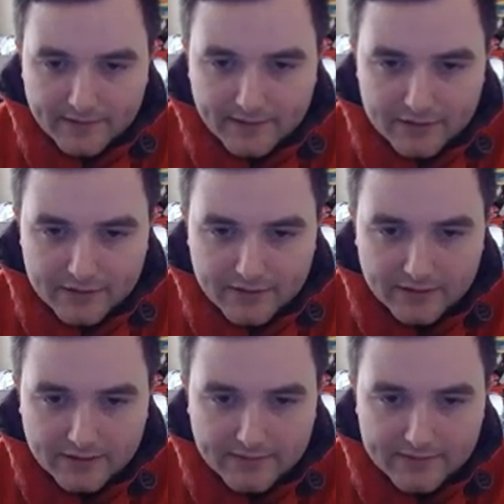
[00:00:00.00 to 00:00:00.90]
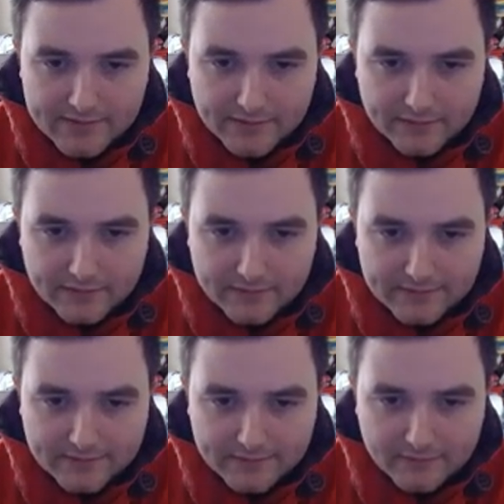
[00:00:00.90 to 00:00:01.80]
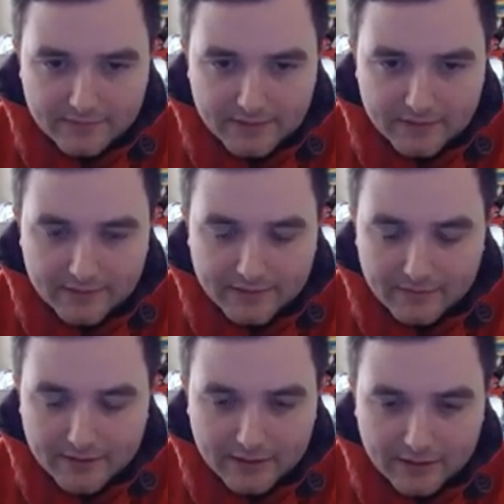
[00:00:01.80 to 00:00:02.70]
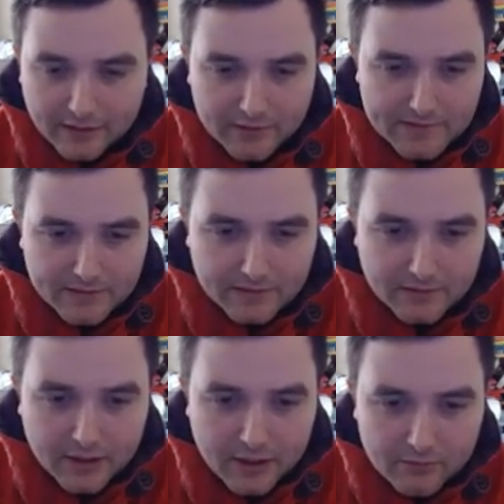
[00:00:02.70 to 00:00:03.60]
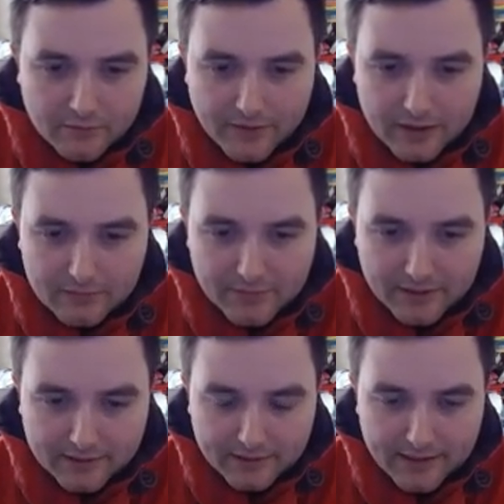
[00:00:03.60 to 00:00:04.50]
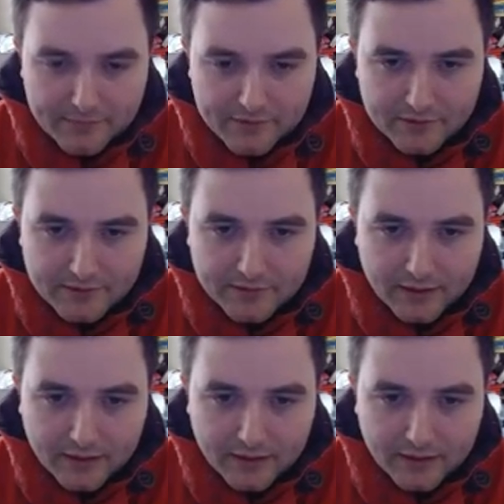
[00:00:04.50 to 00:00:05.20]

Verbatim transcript: And actually, this knight has not really got anywhere it can go to without being captured.